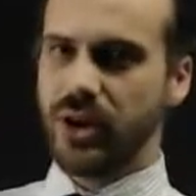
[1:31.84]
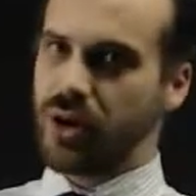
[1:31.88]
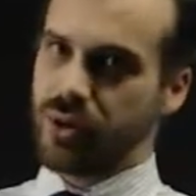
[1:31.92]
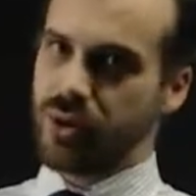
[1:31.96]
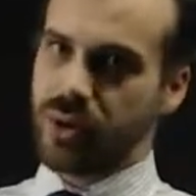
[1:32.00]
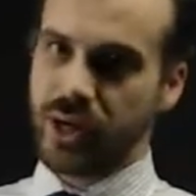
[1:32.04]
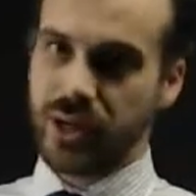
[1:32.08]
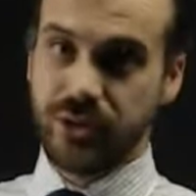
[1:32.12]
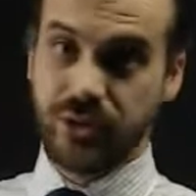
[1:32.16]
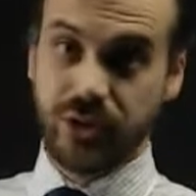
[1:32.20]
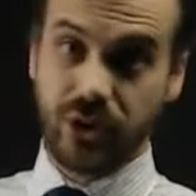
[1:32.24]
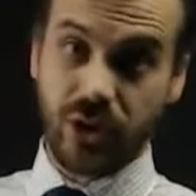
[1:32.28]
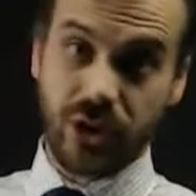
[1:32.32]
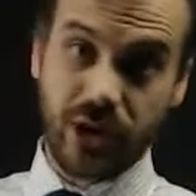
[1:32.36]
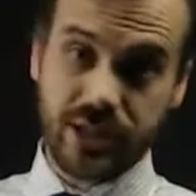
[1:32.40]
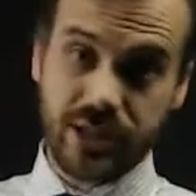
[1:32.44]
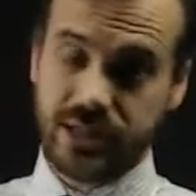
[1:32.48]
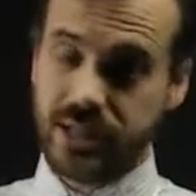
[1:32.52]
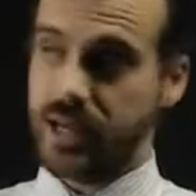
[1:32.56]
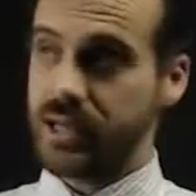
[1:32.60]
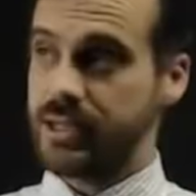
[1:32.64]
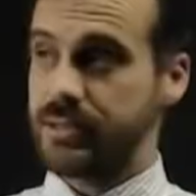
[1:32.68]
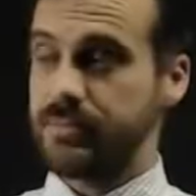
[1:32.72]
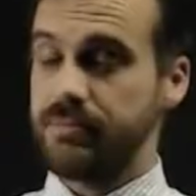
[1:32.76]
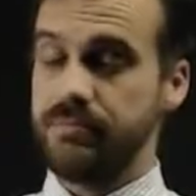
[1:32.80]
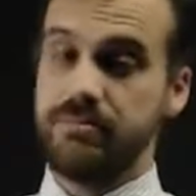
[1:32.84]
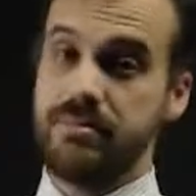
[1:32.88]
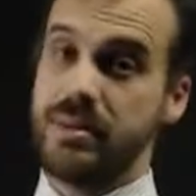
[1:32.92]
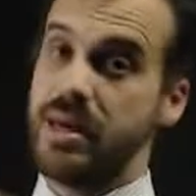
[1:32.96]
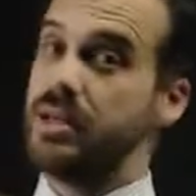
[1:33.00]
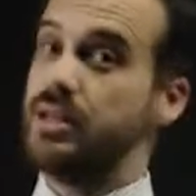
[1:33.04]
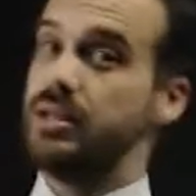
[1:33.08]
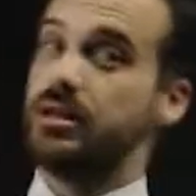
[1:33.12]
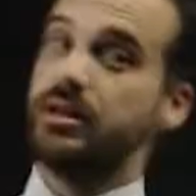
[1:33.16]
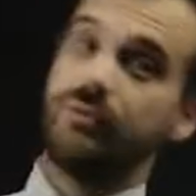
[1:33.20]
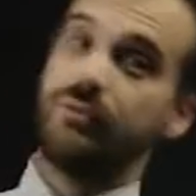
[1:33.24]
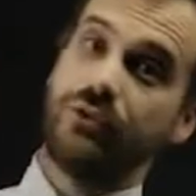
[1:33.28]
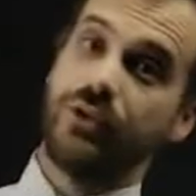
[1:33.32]
though a dice has
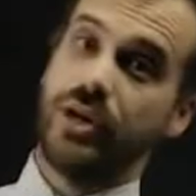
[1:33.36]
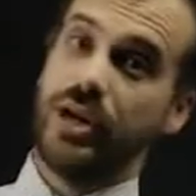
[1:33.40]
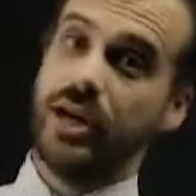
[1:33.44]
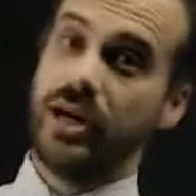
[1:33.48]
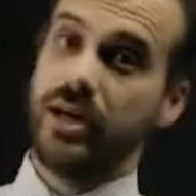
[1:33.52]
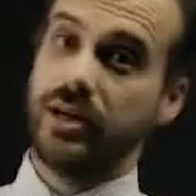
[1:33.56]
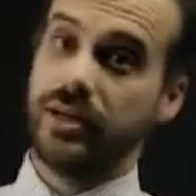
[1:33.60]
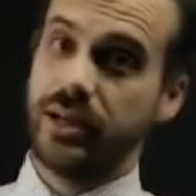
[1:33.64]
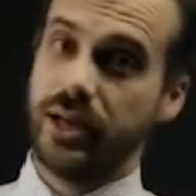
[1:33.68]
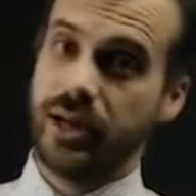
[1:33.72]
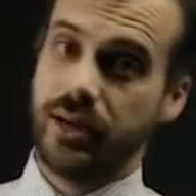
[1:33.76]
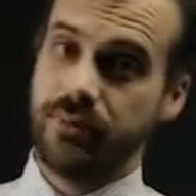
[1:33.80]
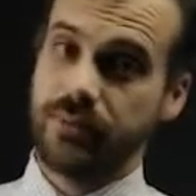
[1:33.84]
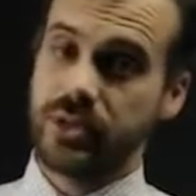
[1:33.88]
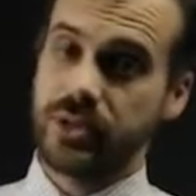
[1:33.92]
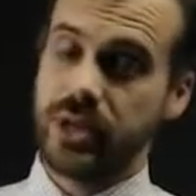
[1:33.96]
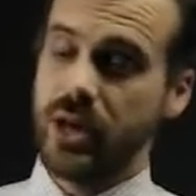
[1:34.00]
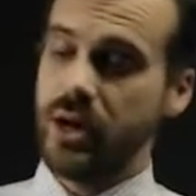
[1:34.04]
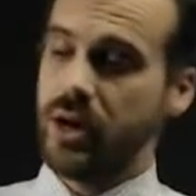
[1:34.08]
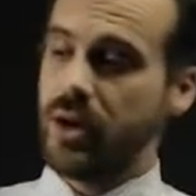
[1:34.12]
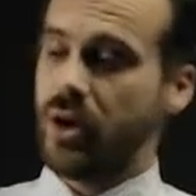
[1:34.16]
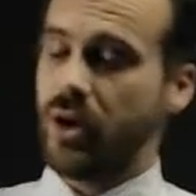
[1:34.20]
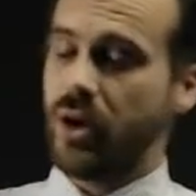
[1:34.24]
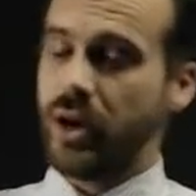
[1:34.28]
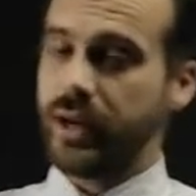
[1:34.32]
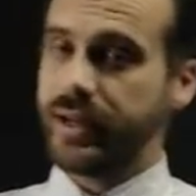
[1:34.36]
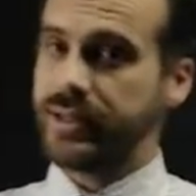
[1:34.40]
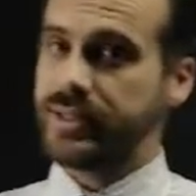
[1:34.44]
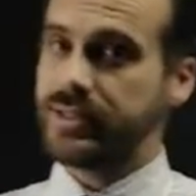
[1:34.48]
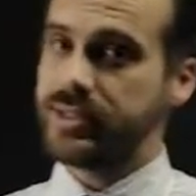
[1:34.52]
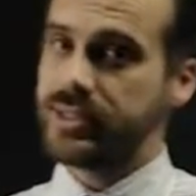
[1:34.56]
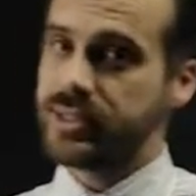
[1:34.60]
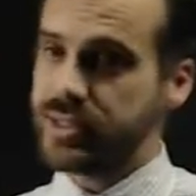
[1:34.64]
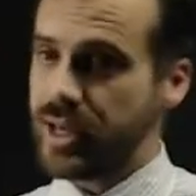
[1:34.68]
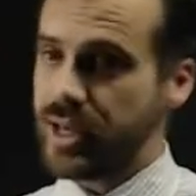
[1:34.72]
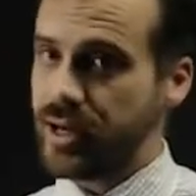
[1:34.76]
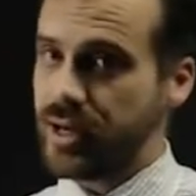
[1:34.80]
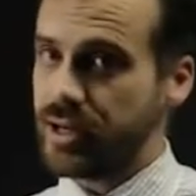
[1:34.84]
many different outcomes, I can
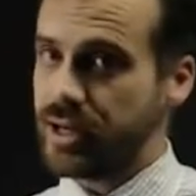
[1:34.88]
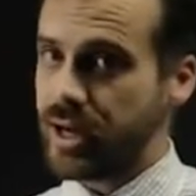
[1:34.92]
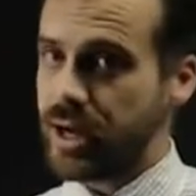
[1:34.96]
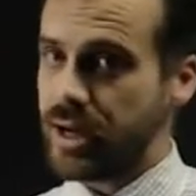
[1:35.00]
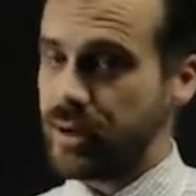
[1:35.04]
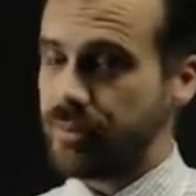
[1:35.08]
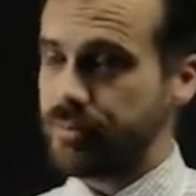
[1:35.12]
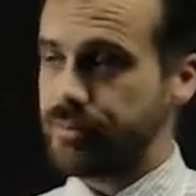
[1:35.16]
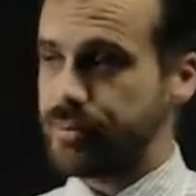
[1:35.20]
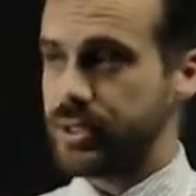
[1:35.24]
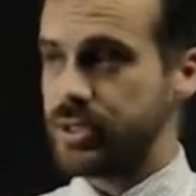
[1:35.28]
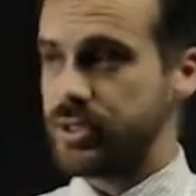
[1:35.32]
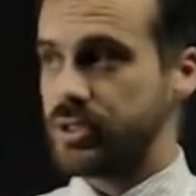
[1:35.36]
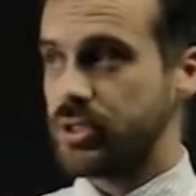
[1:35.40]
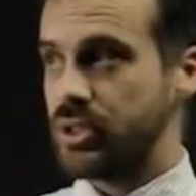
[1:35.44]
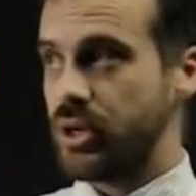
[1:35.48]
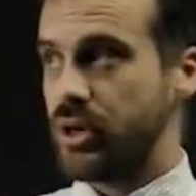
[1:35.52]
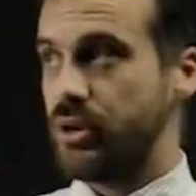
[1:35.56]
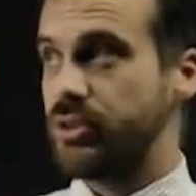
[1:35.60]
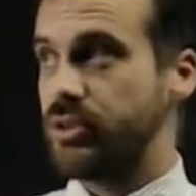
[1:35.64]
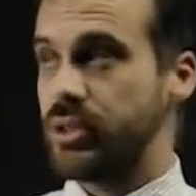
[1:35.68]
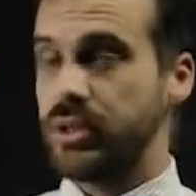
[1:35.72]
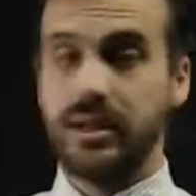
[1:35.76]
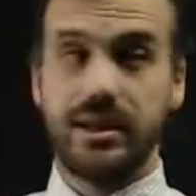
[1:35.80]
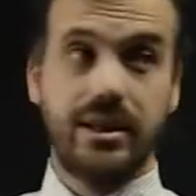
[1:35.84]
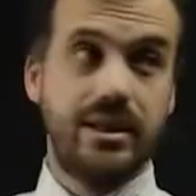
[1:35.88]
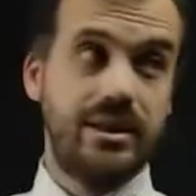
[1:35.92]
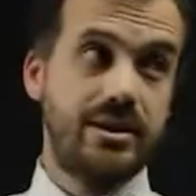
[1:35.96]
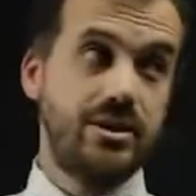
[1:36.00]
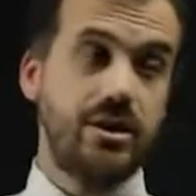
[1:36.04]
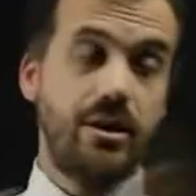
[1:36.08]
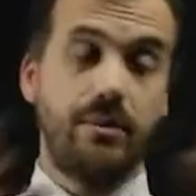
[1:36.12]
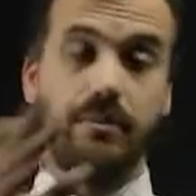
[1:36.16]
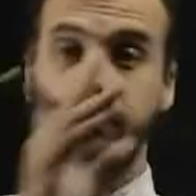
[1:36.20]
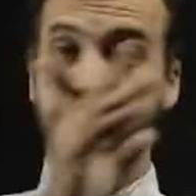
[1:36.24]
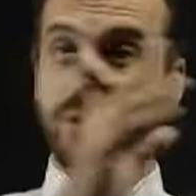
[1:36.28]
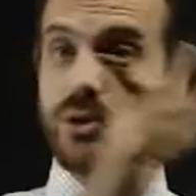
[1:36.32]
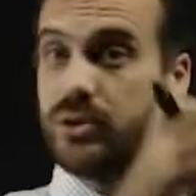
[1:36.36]
set it up so that it's
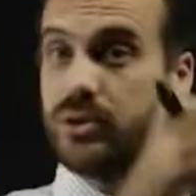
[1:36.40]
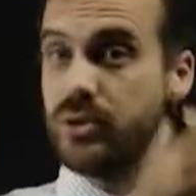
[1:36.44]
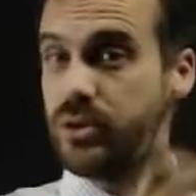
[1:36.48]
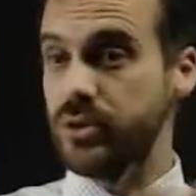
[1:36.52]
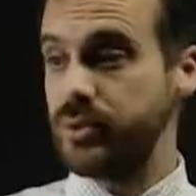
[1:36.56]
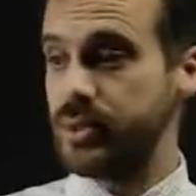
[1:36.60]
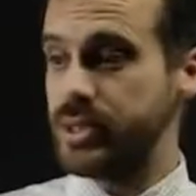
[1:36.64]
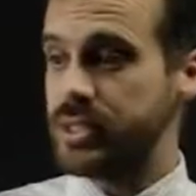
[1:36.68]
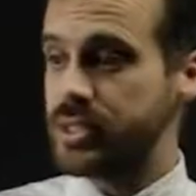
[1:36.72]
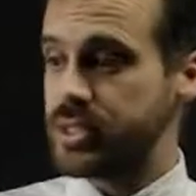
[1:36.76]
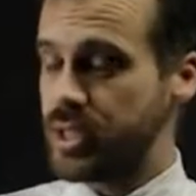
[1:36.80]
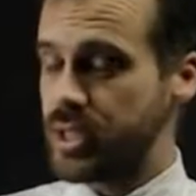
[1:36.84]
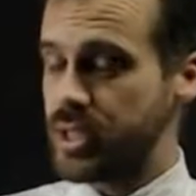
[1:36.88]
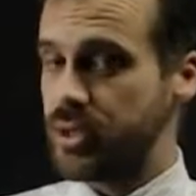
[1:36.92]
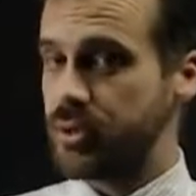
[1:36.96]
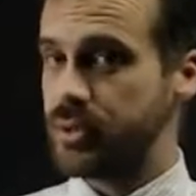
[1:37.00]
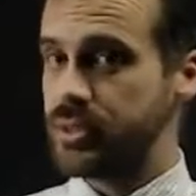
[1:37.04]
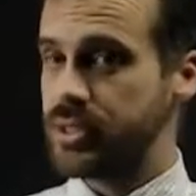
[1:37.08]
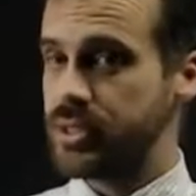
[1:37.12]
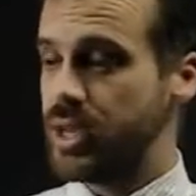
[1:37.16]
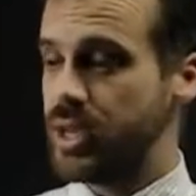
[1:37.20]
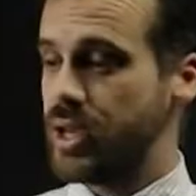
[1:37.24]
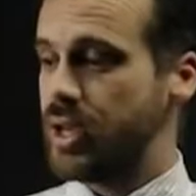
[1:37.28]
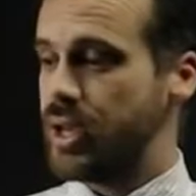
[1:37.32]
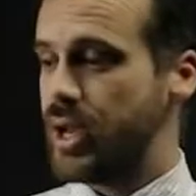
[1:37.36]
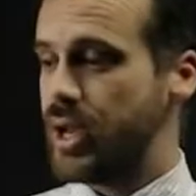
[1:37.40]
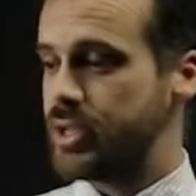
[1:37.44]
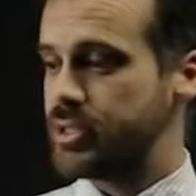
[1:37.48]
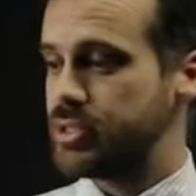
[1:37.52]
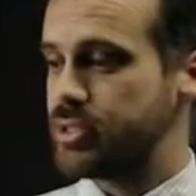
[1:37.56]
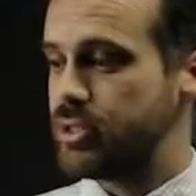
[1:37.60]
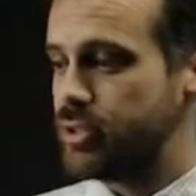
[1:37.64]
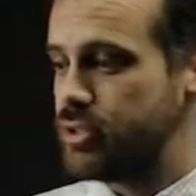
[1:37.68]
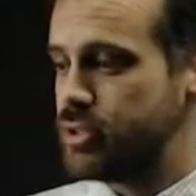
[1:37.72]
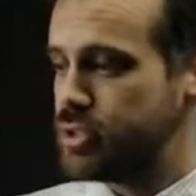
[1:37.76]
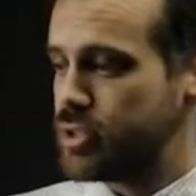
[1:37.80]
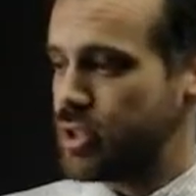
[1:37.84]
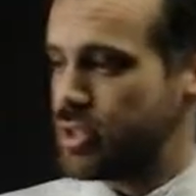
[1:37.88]
a Bernoulli sequence as
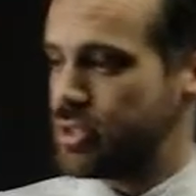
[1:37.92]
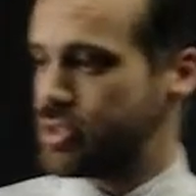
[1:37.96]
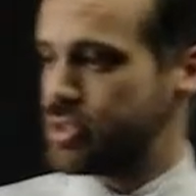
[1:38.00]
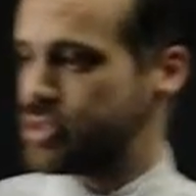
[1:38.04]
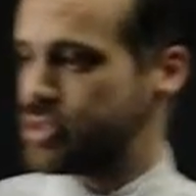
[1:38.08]
long as I